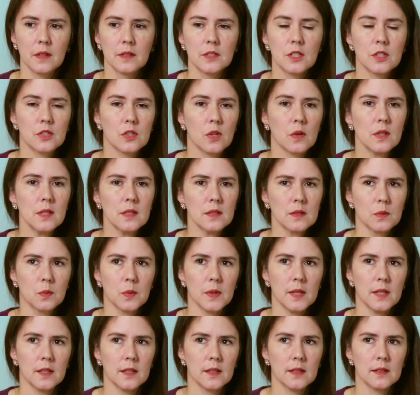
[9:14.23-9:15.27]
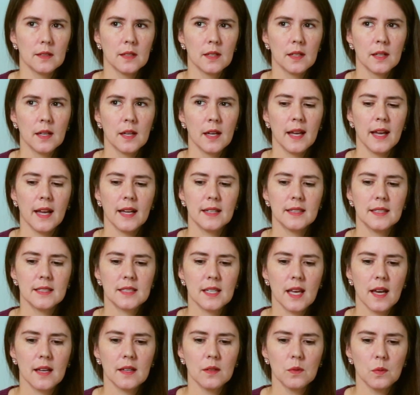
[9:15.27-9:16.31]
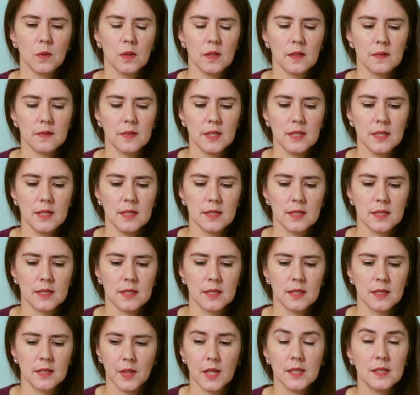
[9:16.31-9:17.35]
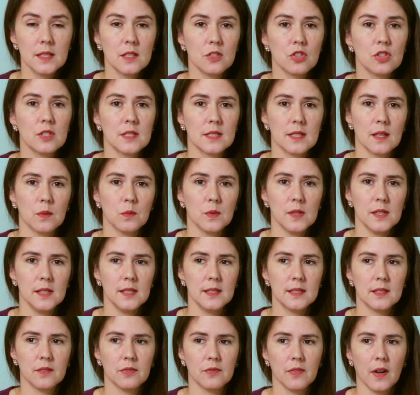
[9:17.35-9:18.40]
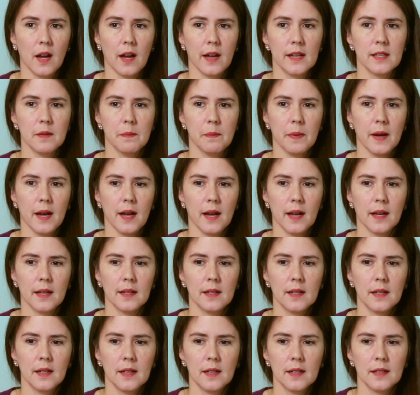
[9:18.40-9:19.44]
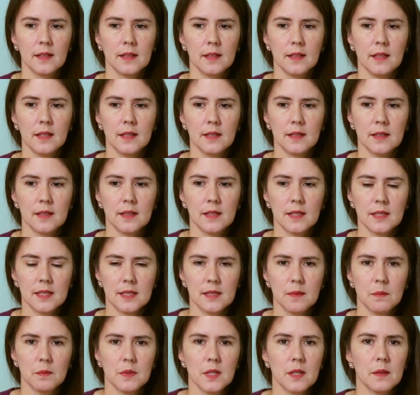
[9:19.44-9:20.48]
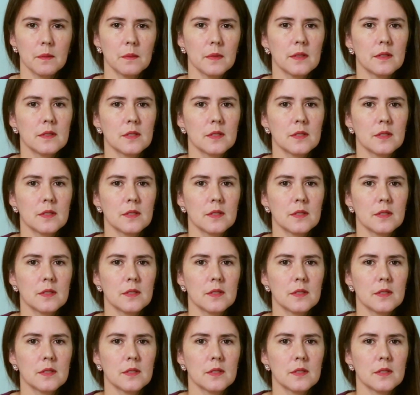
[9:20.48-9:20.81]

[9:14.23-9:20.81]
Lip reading: Dystonia is weird, and it's kind of one of these conditions that we define by the symptom.